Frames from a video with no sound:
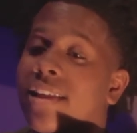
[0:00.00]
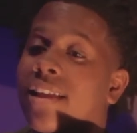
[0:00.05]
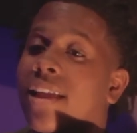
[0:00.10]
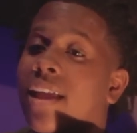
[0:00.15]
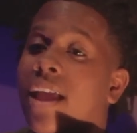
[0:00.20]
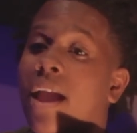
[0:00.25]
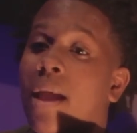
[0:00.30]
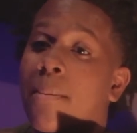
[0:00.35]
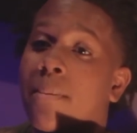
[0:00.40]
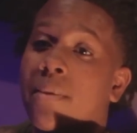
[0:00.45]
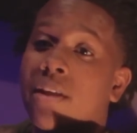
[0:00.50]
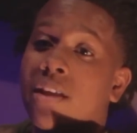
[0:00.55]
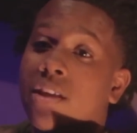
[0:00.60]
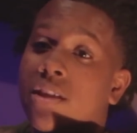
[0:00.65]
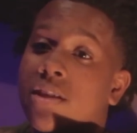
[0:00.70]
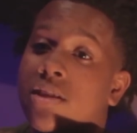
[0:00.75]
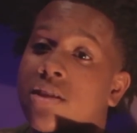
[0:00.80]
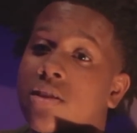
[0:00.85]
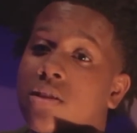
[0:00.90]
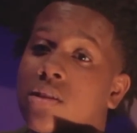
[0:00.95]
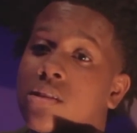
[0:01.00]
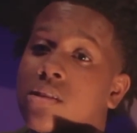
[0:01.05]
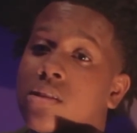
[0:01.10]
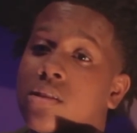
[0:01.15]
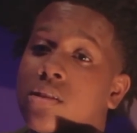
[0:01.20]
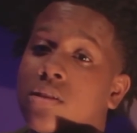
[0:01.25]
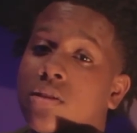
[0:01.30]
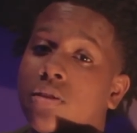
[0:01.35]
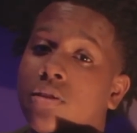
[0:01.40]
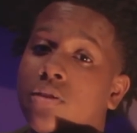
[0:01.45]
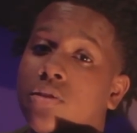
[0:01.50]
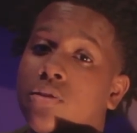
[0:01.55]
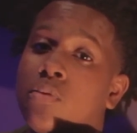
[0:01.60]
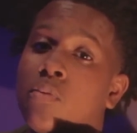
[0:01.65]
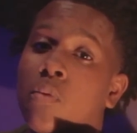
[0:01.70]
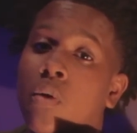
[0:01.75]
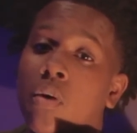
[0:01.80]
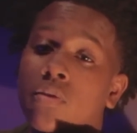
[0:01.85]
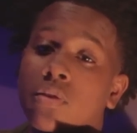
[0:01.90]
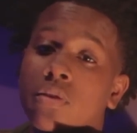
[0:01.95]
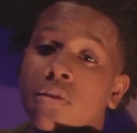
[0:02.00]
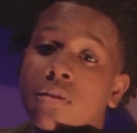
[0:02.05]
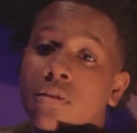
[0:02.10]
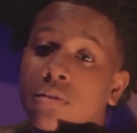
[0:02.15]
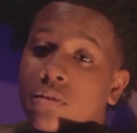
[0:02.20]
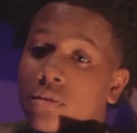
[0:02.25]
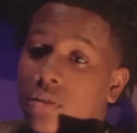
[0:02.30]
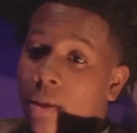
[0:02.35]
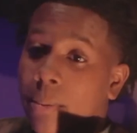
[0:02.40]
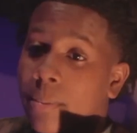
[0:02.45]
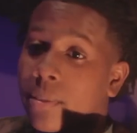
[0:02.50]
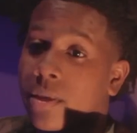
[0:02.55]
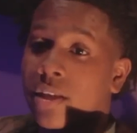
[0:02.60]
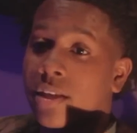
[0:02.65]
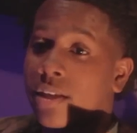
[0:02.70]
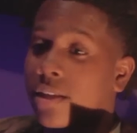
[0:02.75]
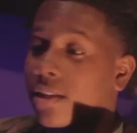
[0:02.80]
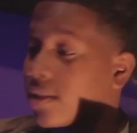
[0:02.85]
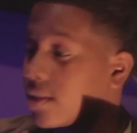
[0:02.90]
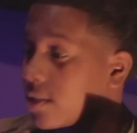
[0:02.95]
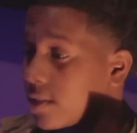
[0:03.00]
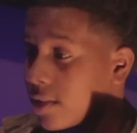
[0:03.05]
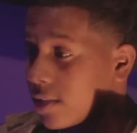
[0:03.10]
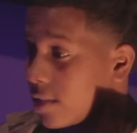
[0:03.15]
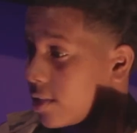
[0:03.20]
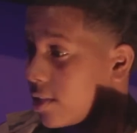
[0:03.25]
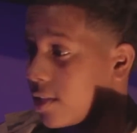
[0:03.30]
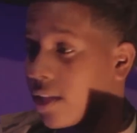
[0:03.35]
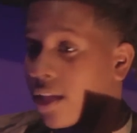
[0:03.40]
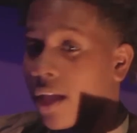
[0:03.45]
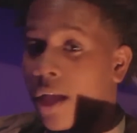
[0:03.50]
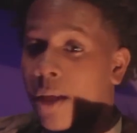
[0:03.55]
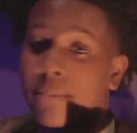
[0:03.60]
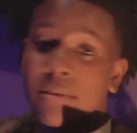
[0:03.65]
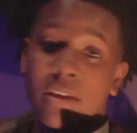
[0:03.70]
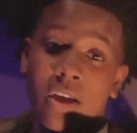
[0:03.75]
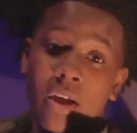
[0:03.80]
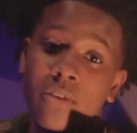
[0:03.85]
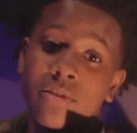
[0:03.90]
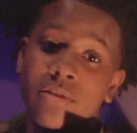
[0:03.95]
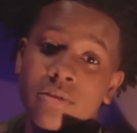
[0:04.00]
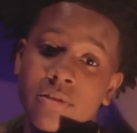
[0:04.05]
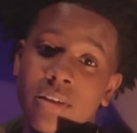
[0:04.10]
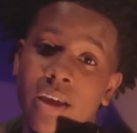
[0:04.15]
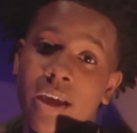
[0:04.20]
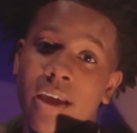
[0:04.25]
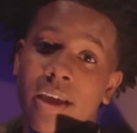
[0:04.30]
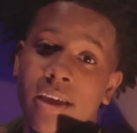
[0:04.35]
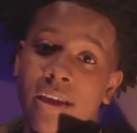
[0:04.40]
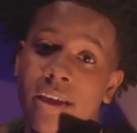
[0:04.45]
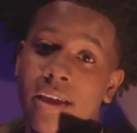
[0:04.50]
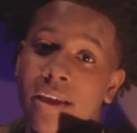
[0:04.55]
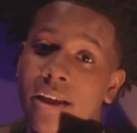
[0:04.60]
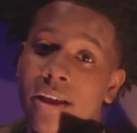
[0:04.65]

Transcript: And I mean, you want to, I mean, I'm the go-to guy.